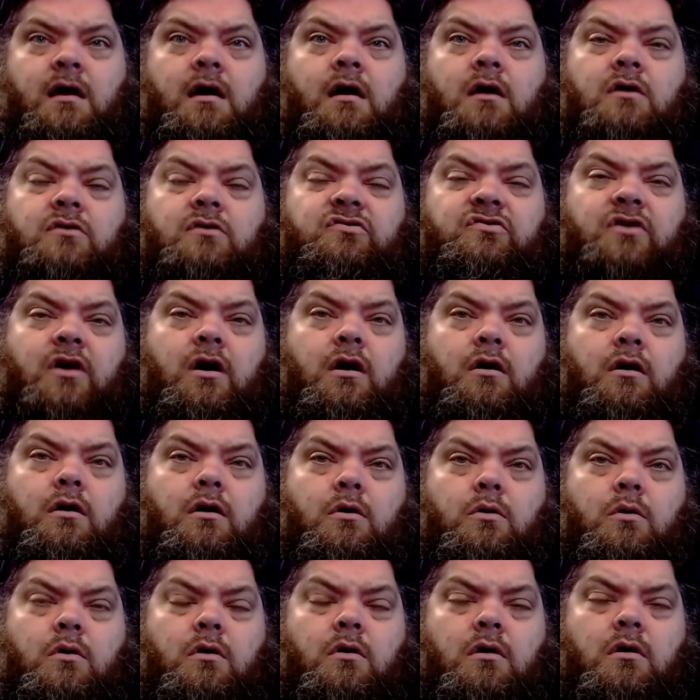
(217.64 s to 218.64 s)

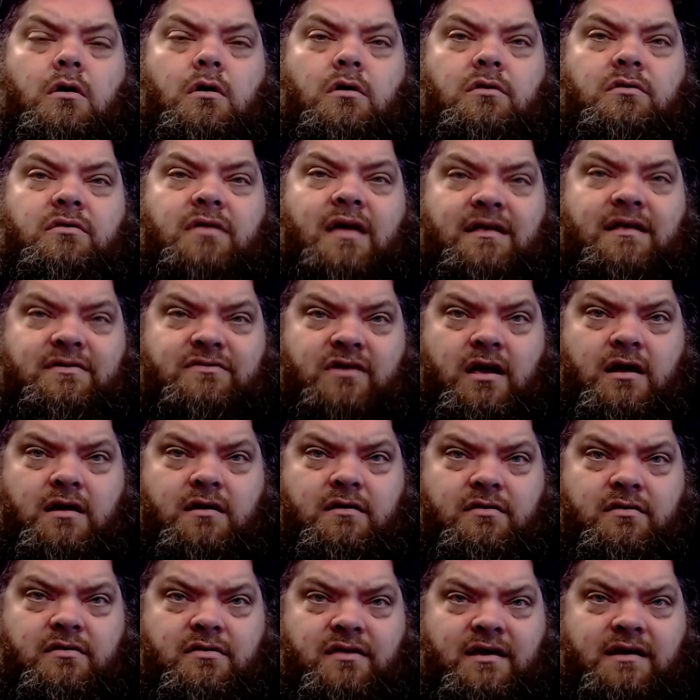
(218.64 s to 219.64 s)
So that's kind
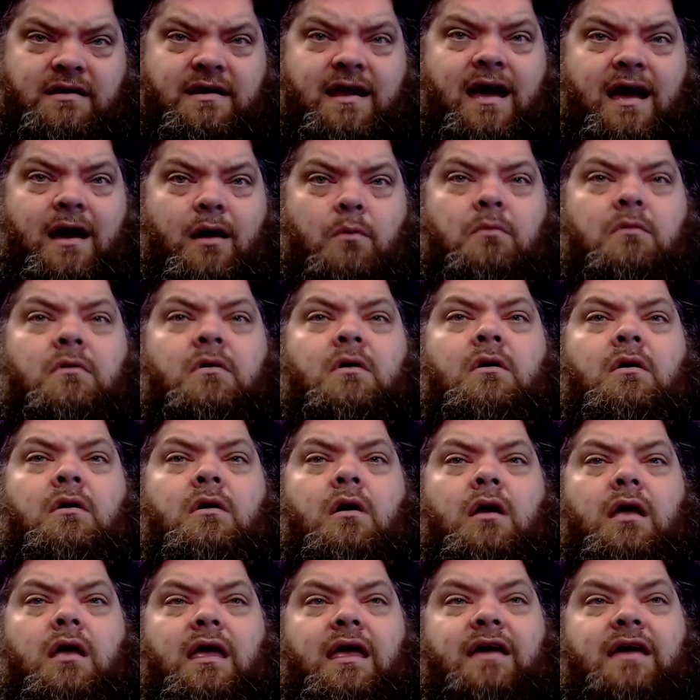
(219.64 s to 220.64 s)
of the thing. Now,
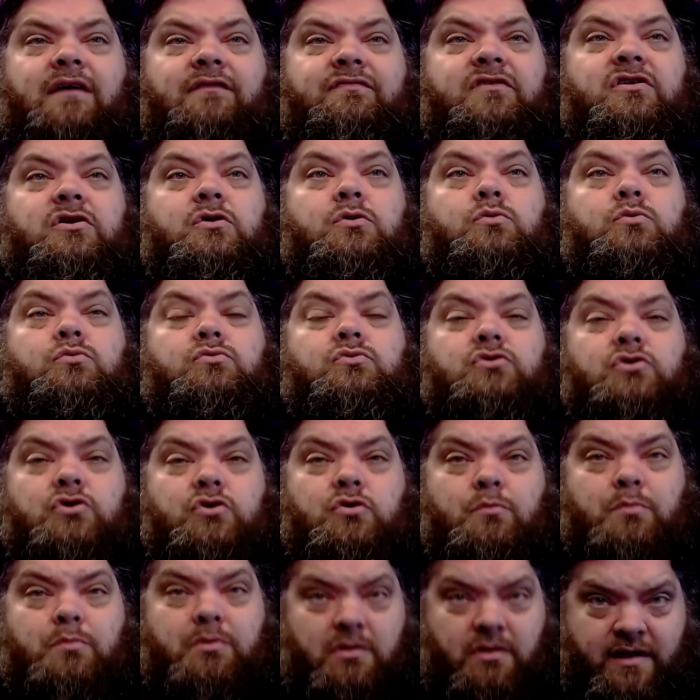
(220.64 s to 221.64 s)
if you
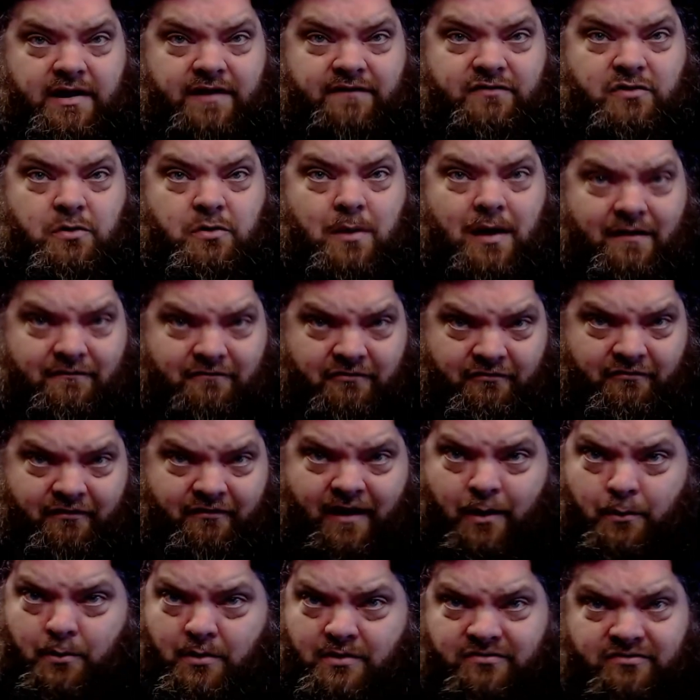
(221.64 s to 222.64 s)
do believe you have a
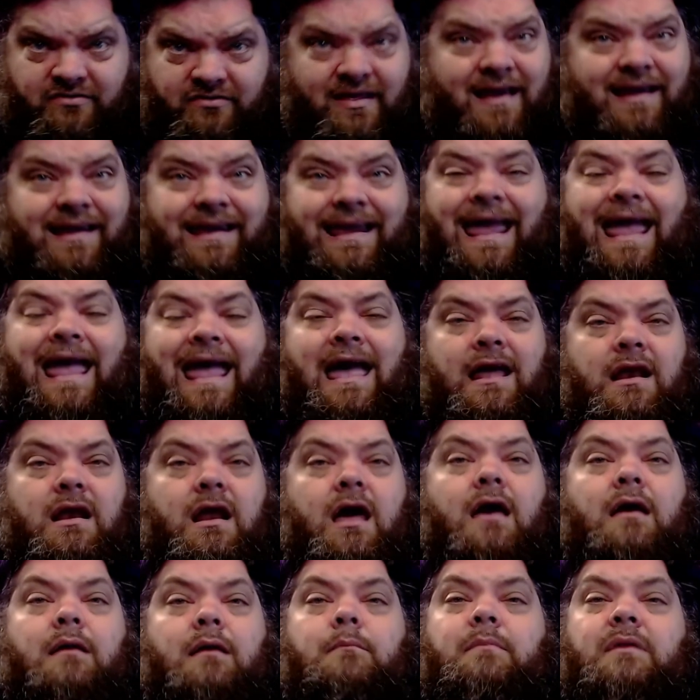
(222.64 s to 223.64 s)
virus that
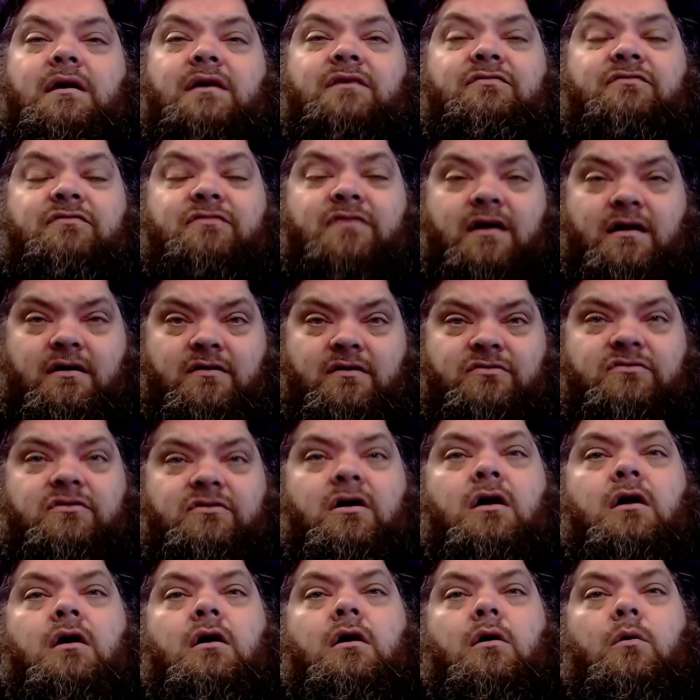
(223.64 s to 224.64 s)
cannot be fixed
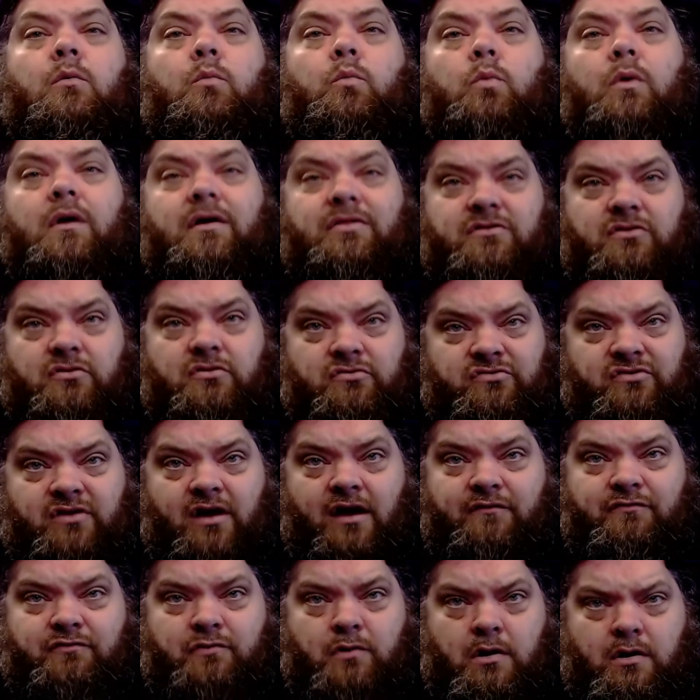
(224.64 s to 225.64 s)
with your
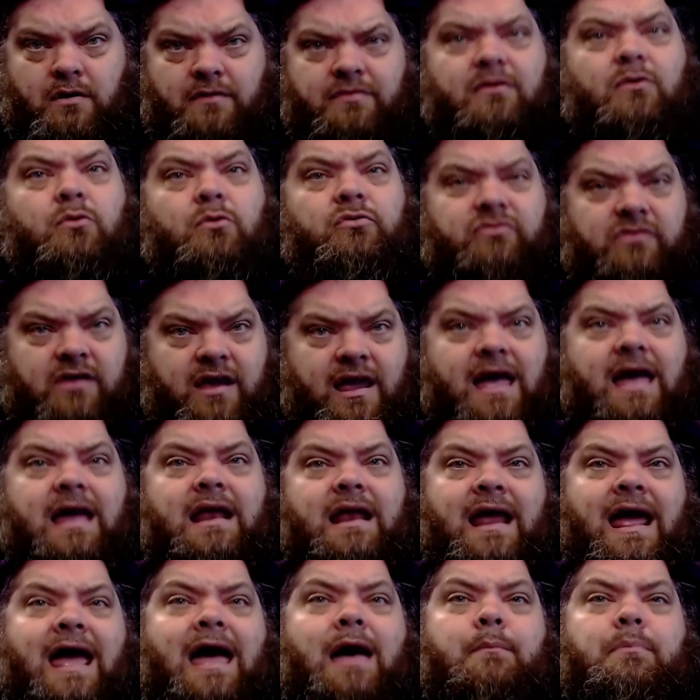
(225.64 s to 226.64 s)
software, and those
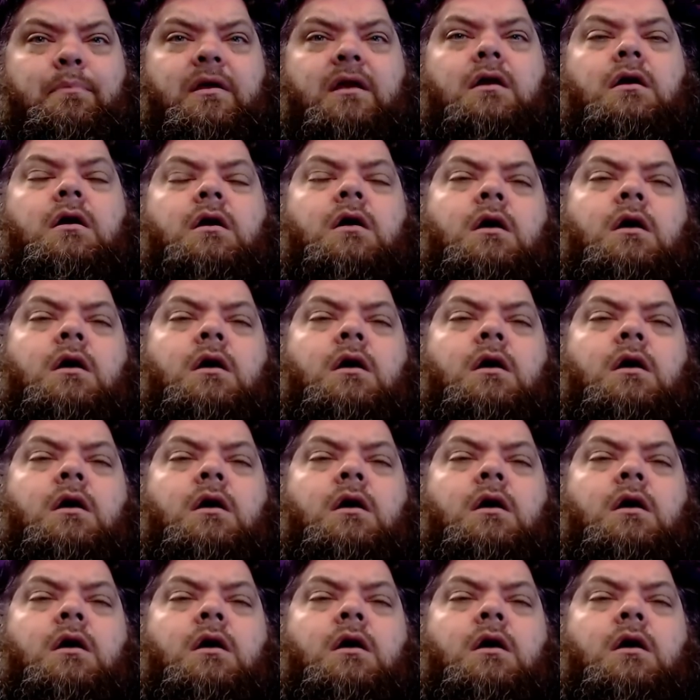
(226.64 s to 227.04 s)
can happen,